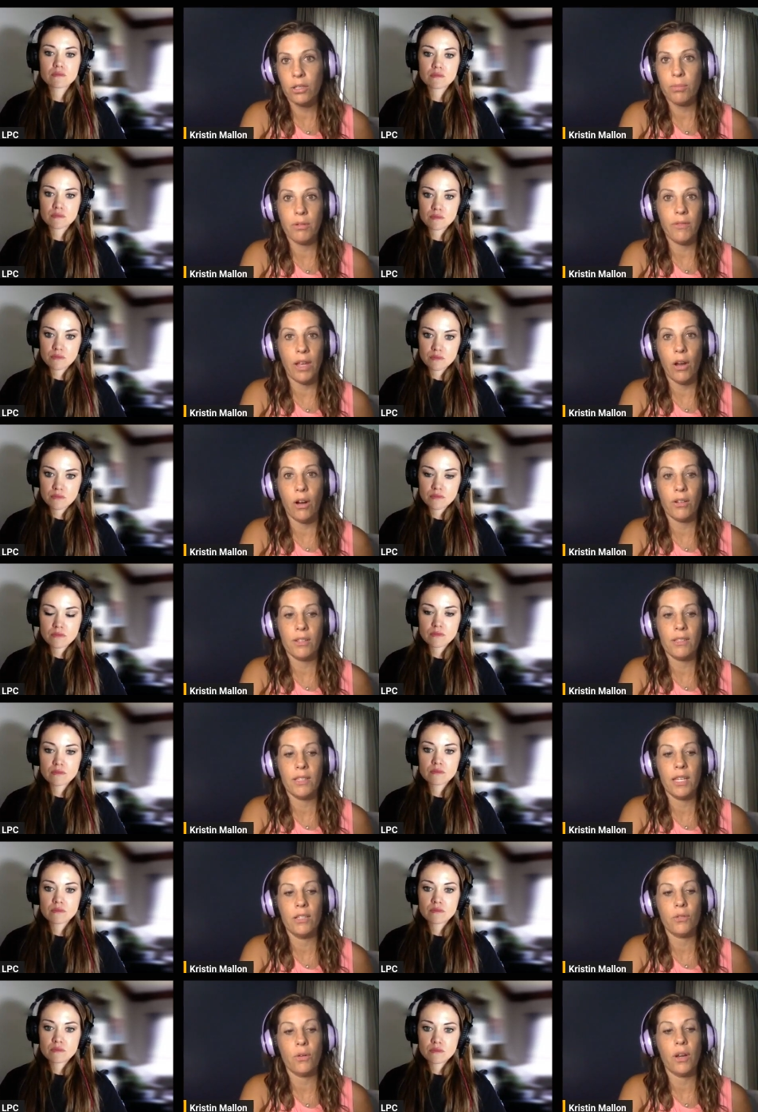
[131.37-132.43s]
Speaker 1: to prevent heart
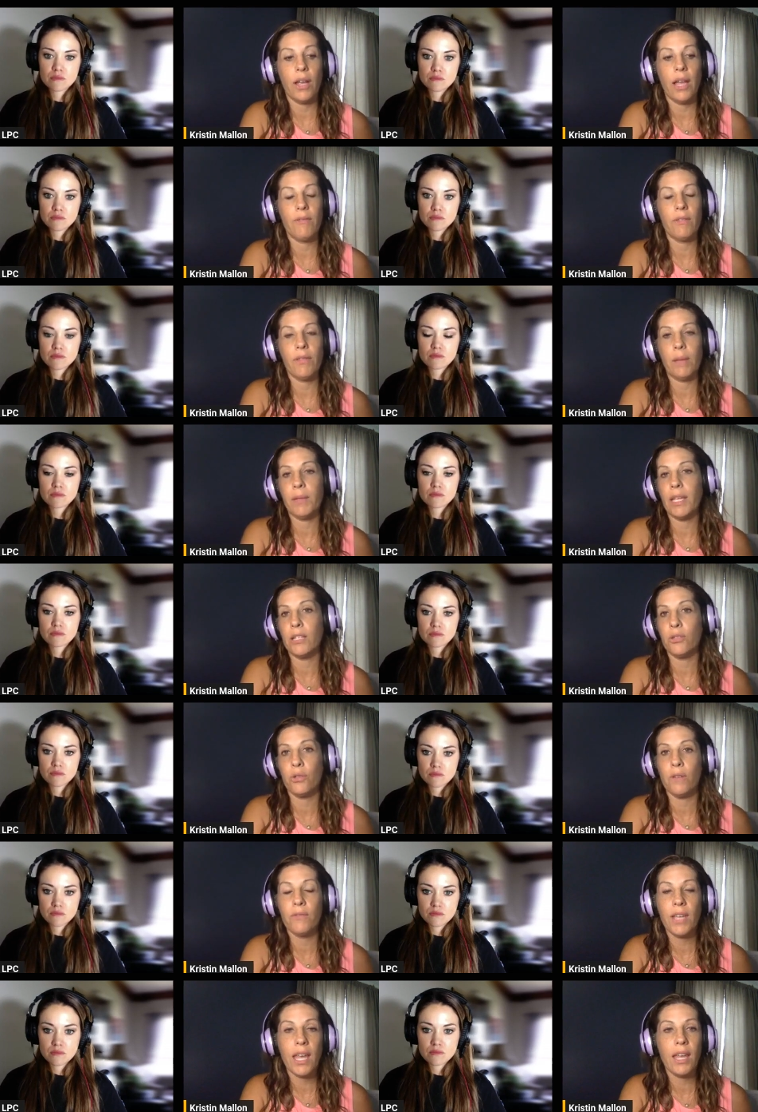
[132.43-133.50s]
disease? Or I have a family history
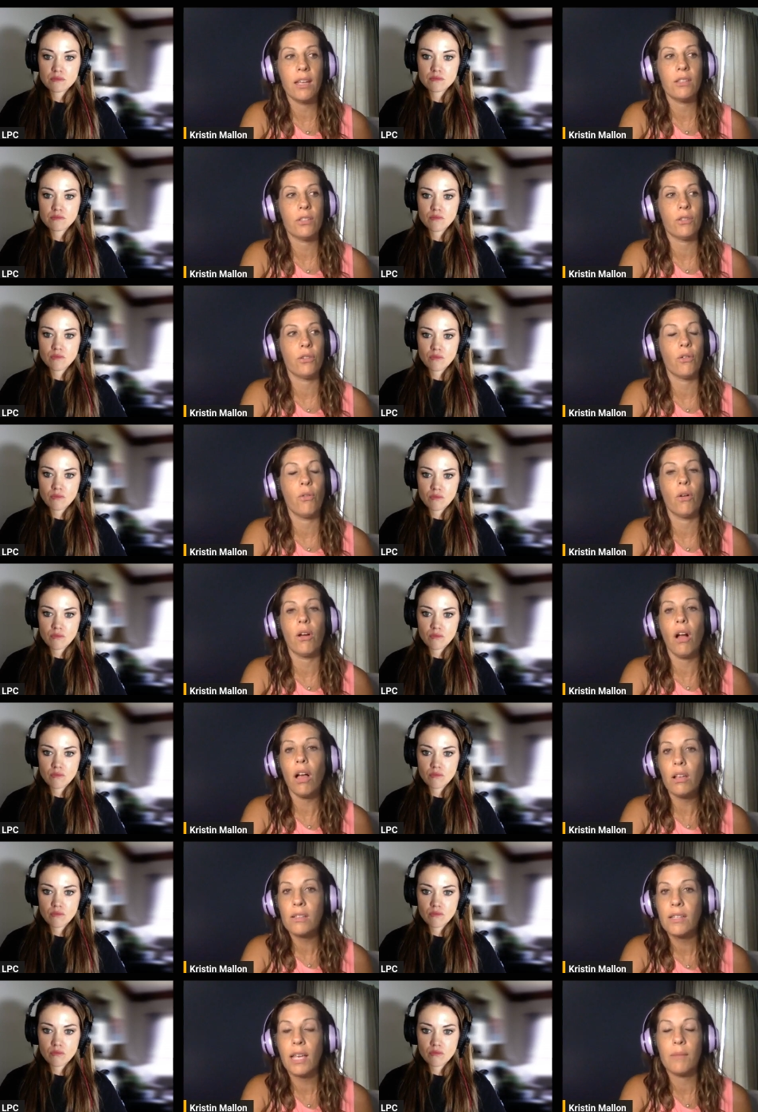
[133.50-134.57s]
of cancer or
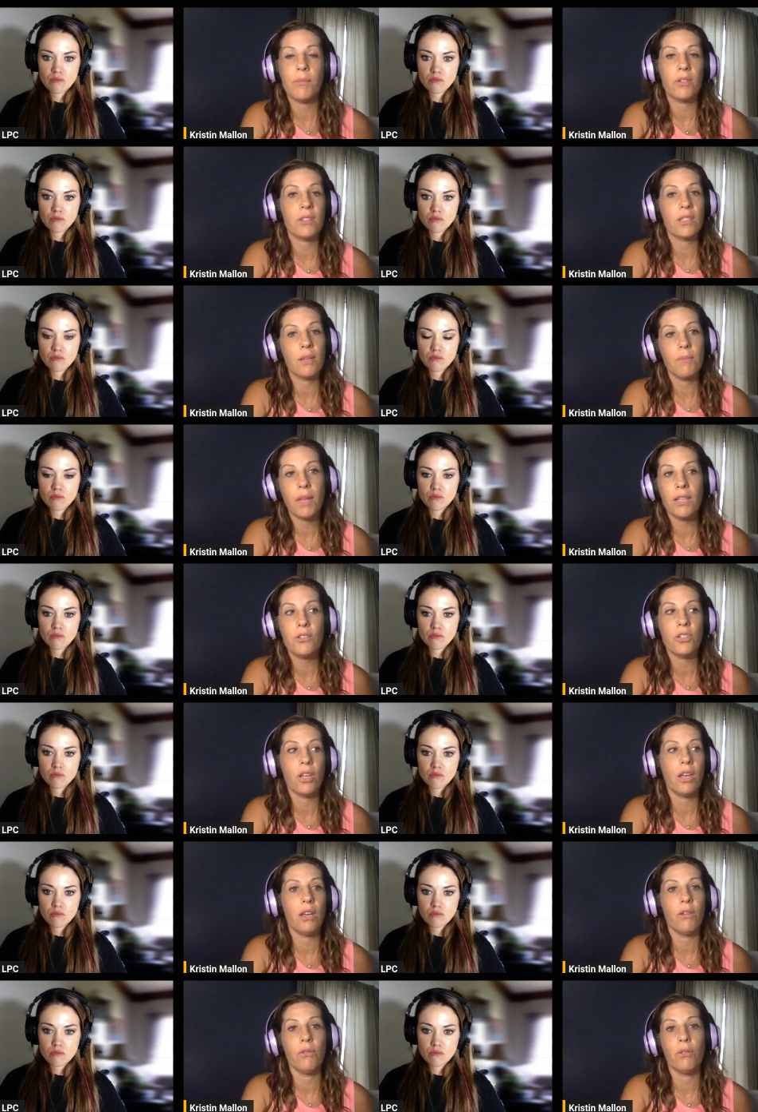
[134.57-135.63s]
Alzheimer's,
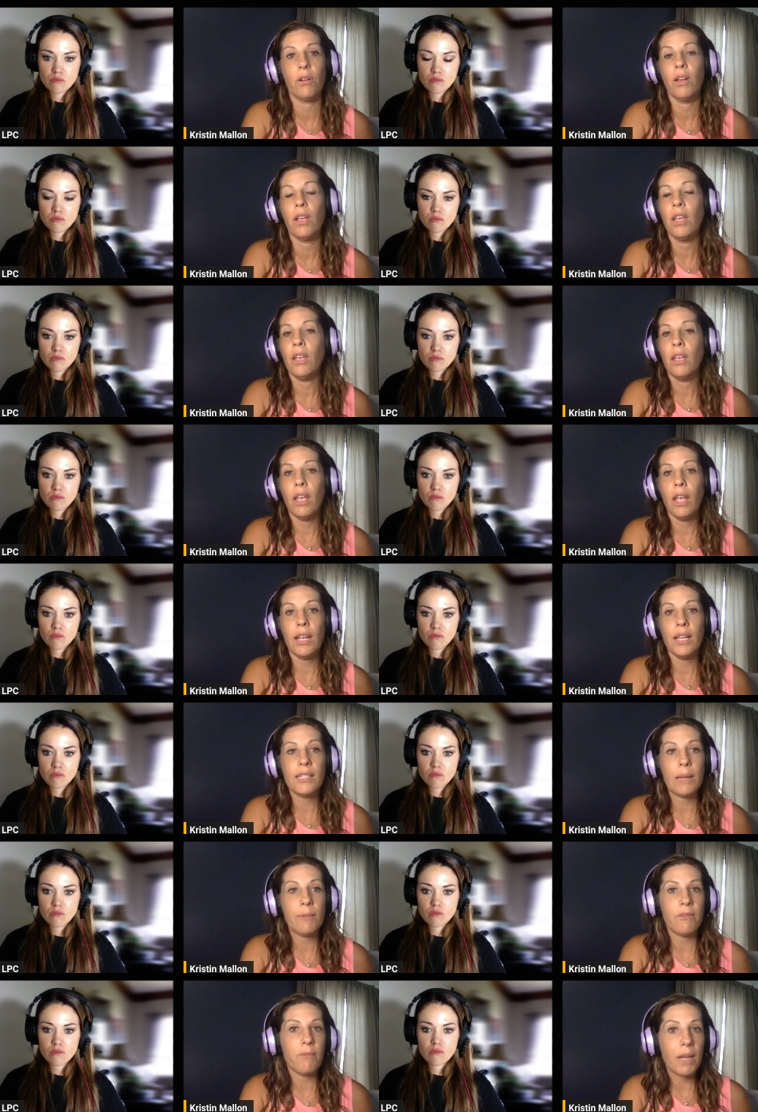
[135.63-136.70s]
dementia, or any
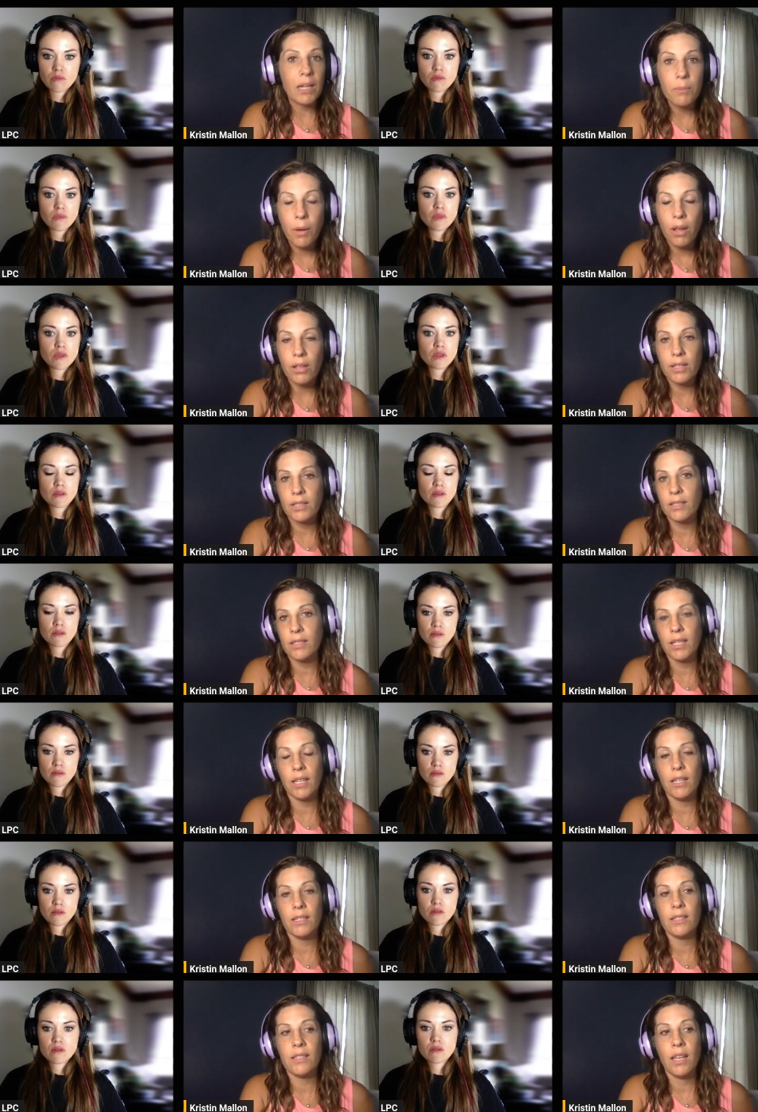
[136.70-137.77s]
type of metabolic
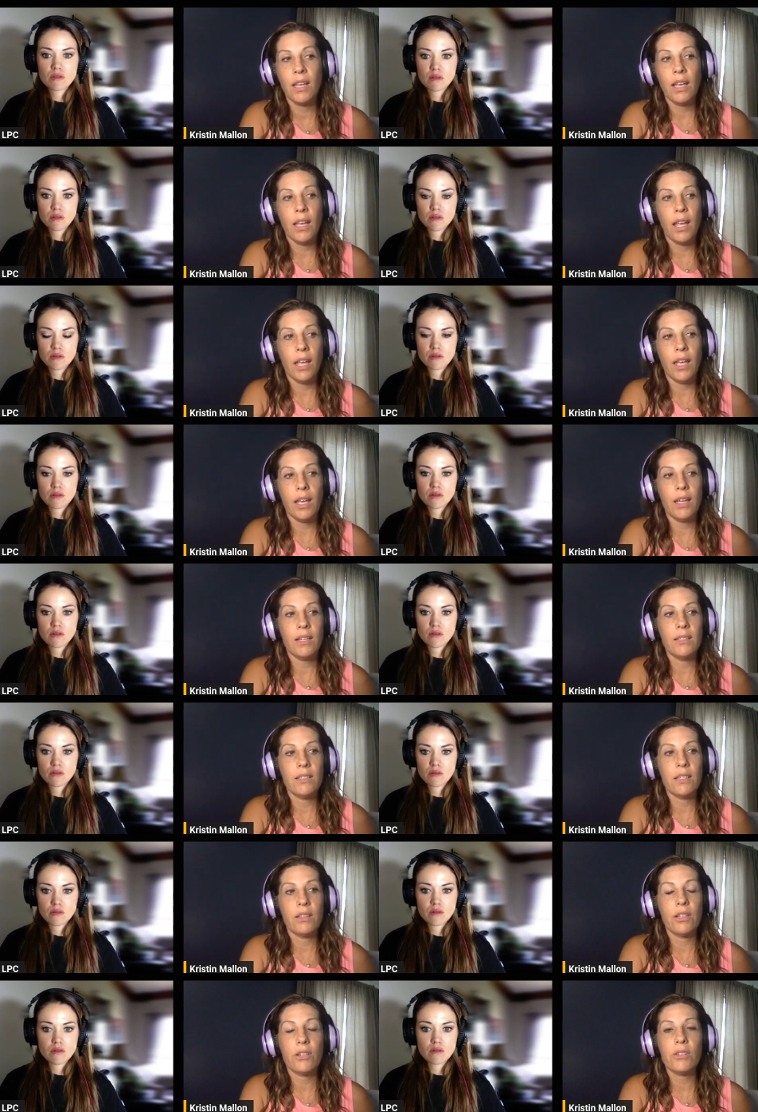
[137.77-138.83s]
disease. And
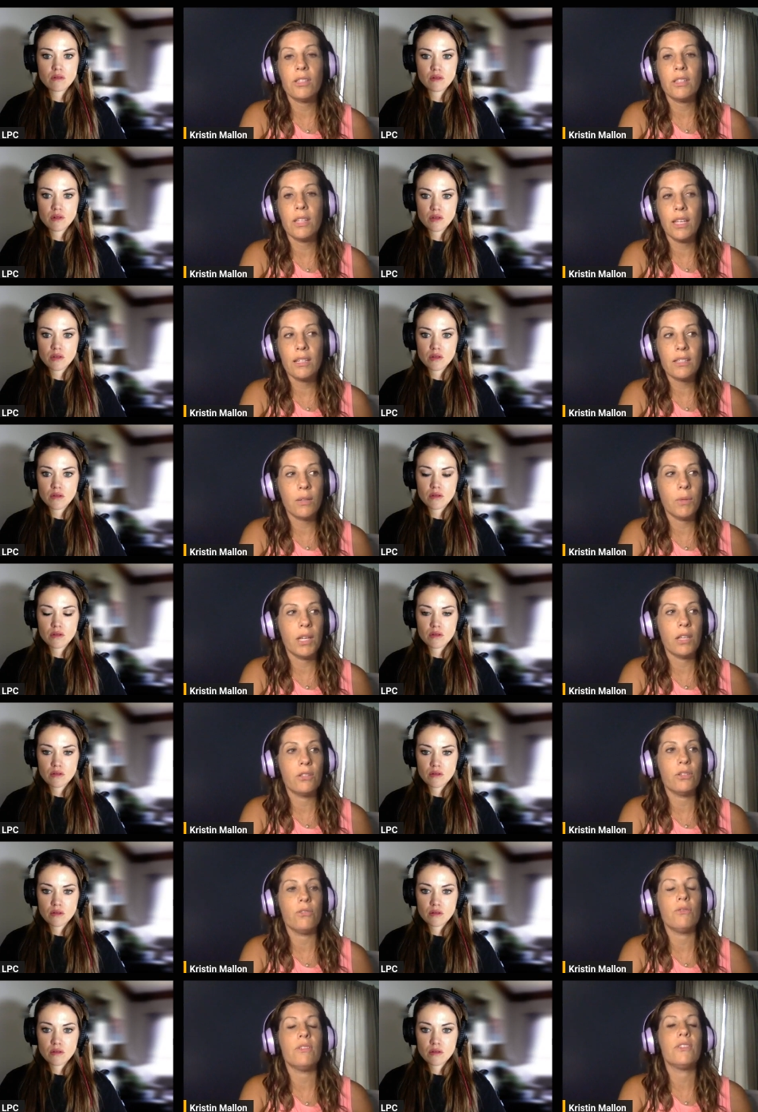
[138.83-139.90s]
there's things that we can
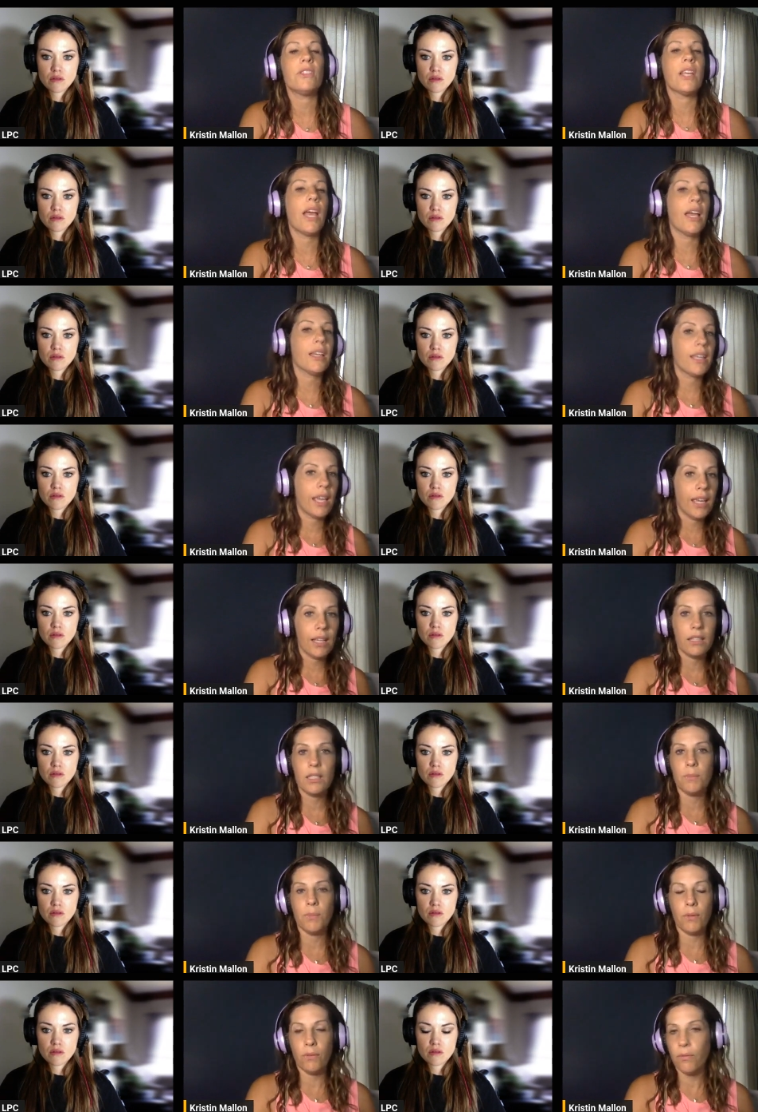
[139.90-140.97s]
do decades
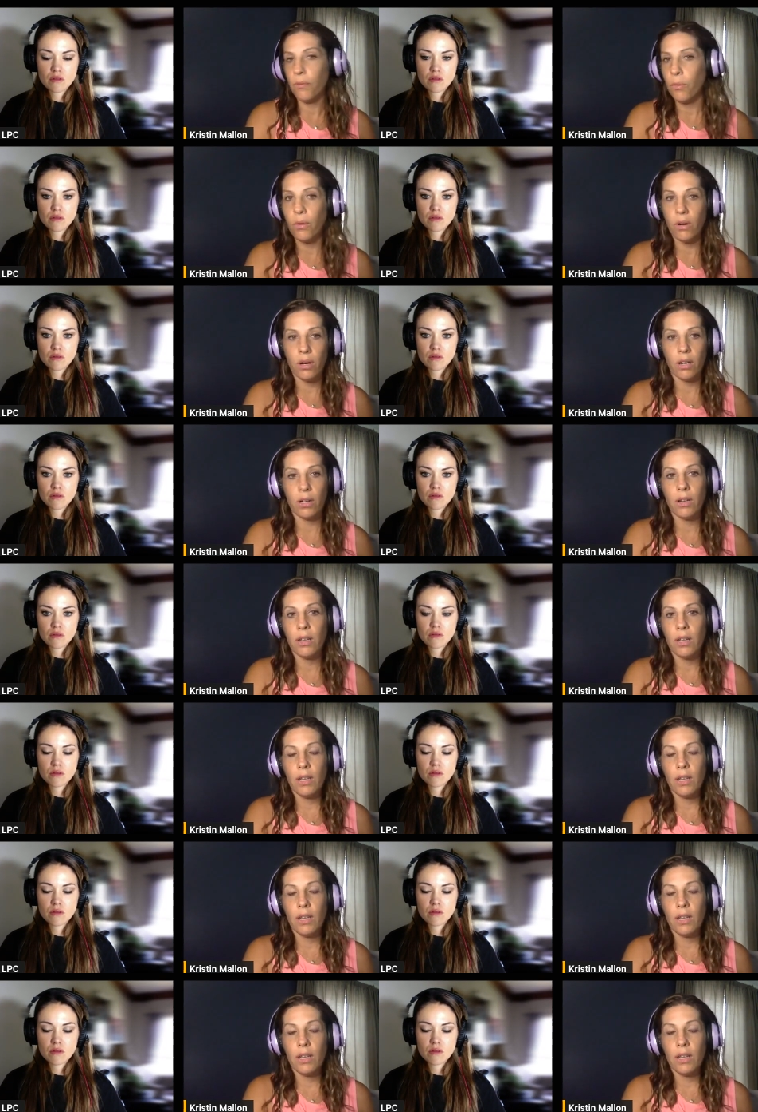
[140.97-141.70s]
before